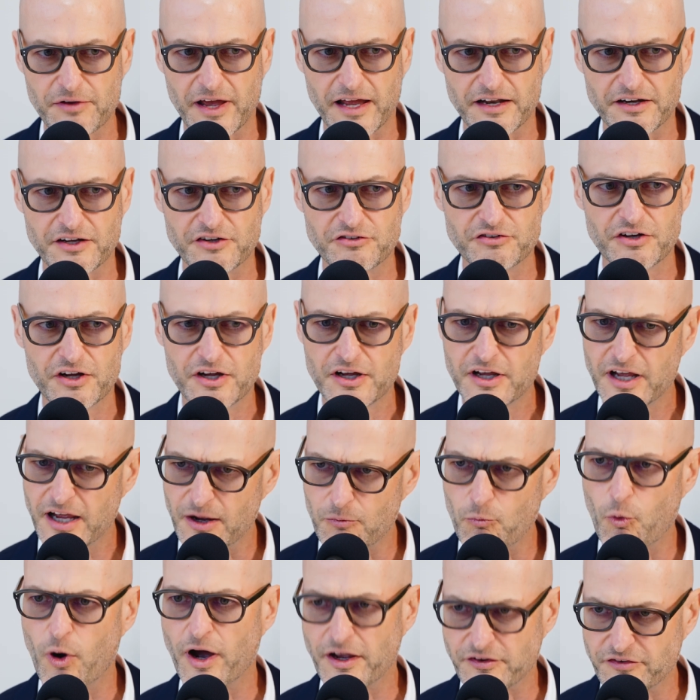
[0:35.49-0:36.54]
advantage
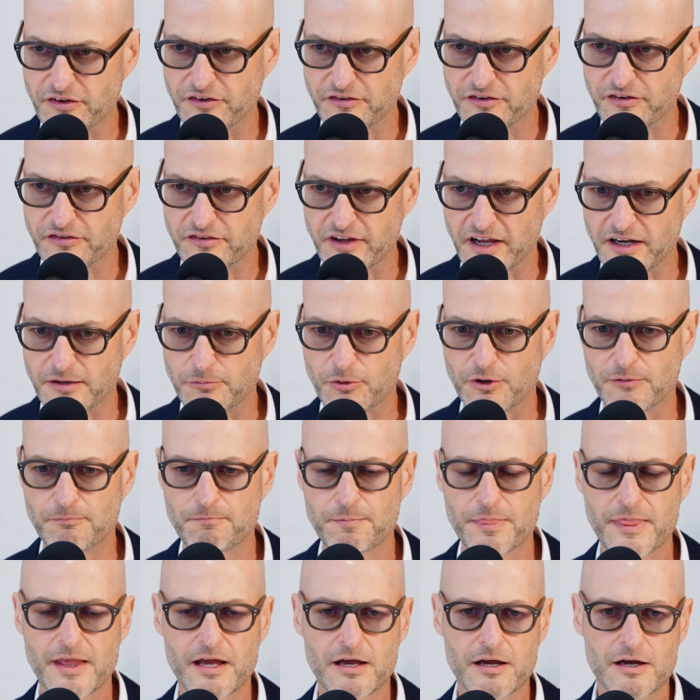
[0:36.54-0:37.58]
and why is it sustainable?
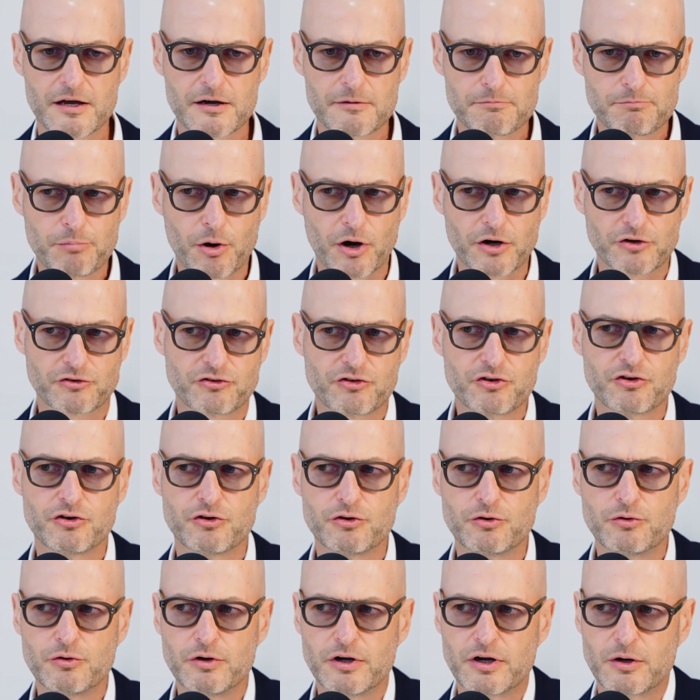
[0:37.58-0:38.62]
Part
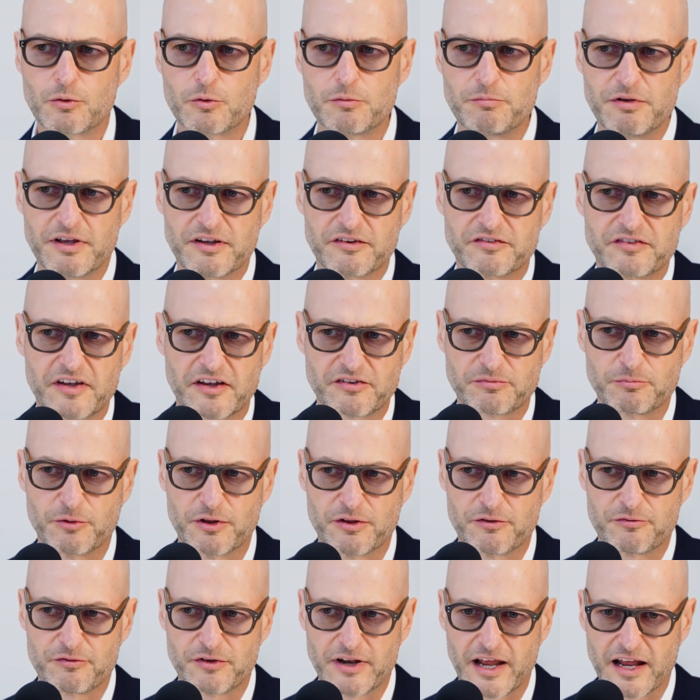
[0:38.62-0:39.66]
2 would be
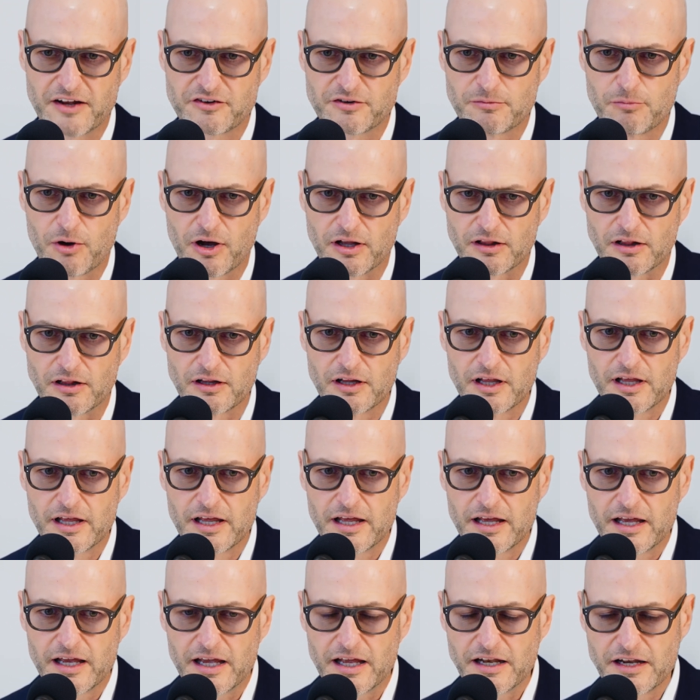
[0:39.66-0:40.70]
assessment of the financial model.
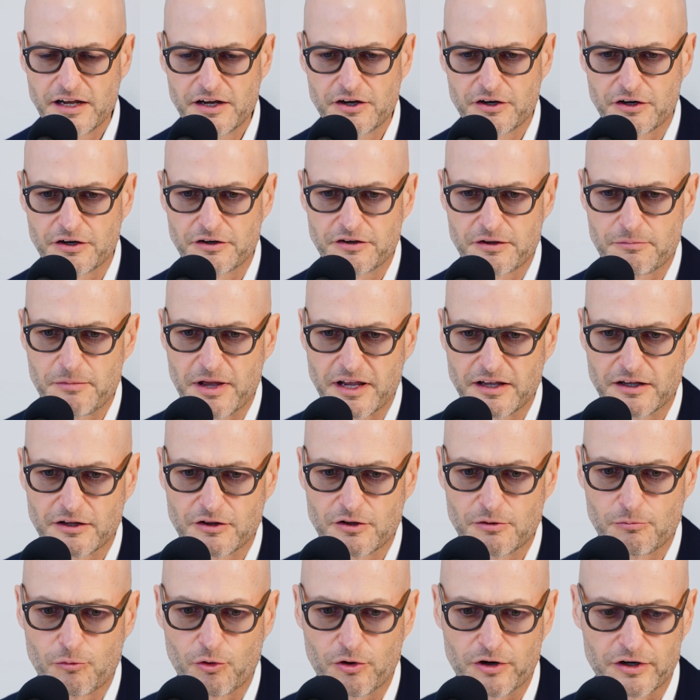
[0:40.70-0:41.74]
And here, to make it a
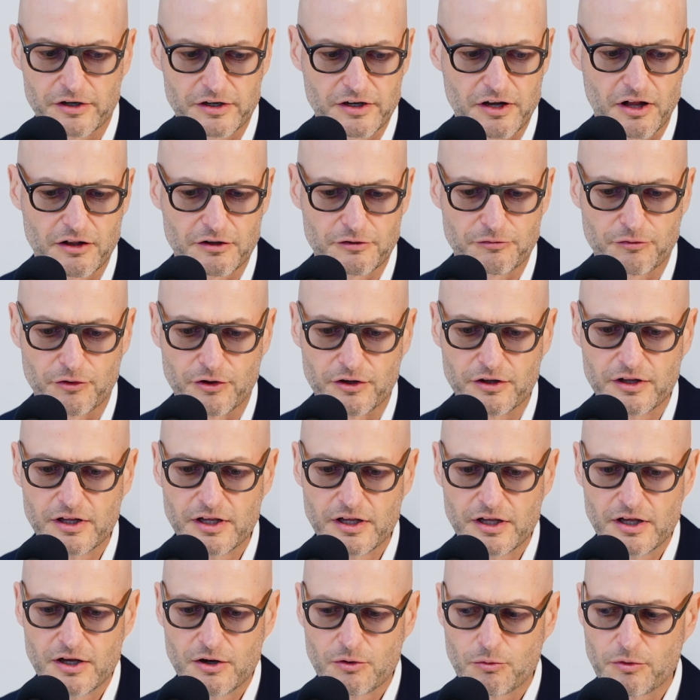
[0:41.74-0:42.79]
little more colorful,
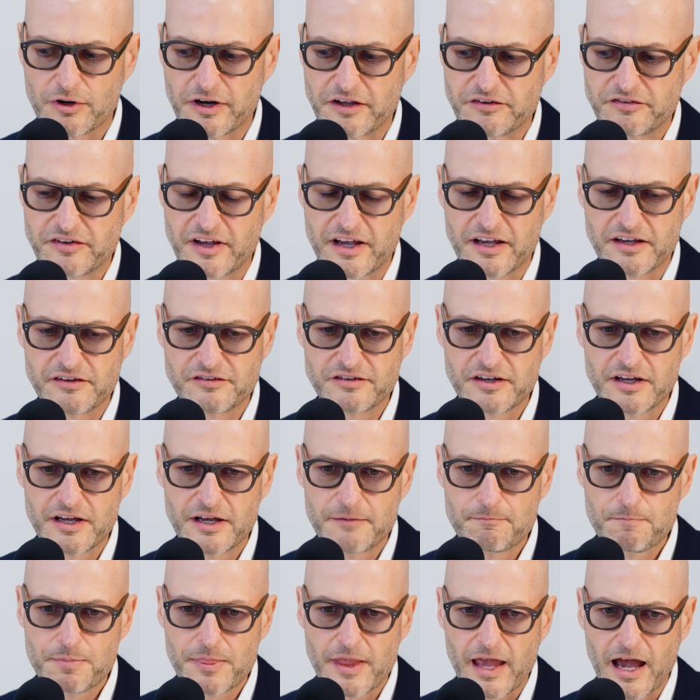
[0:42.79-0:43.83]
what I say is,
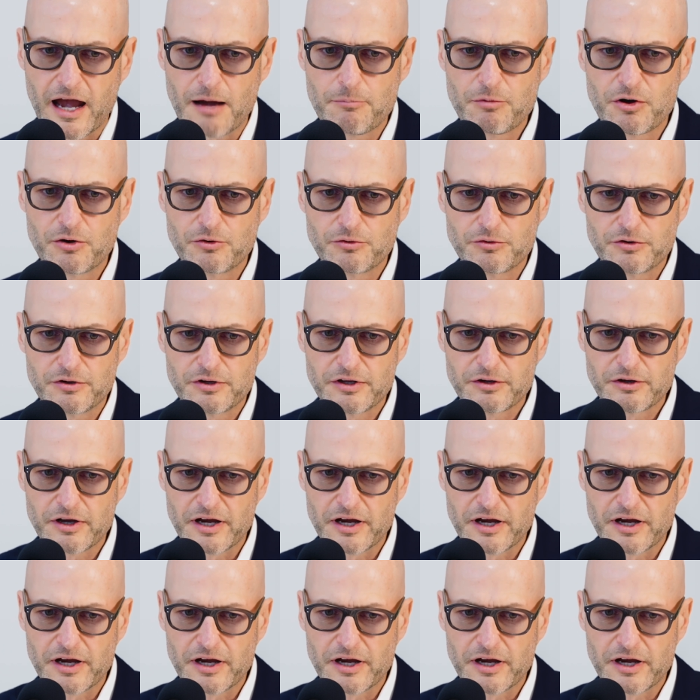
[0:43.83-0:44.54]
how about,